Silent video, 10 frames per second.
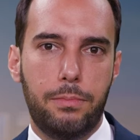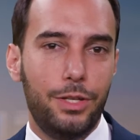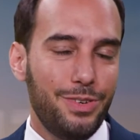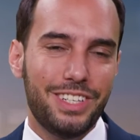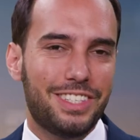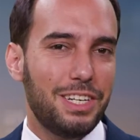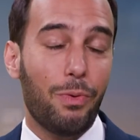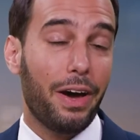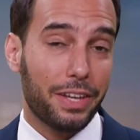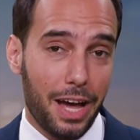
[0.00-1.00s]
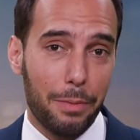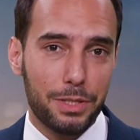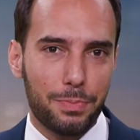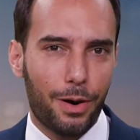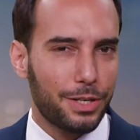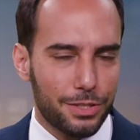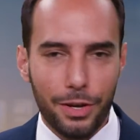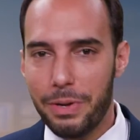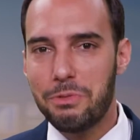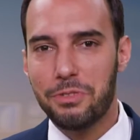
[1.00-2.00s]
But you can see why the Communist Party is
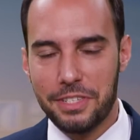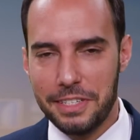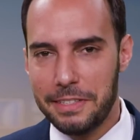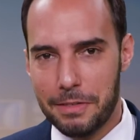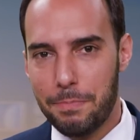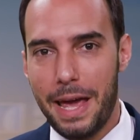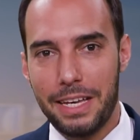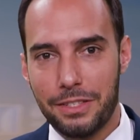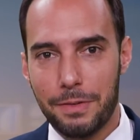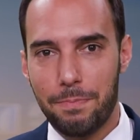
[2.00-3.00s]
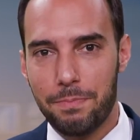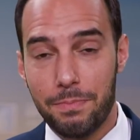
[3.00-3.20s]
so interested in space.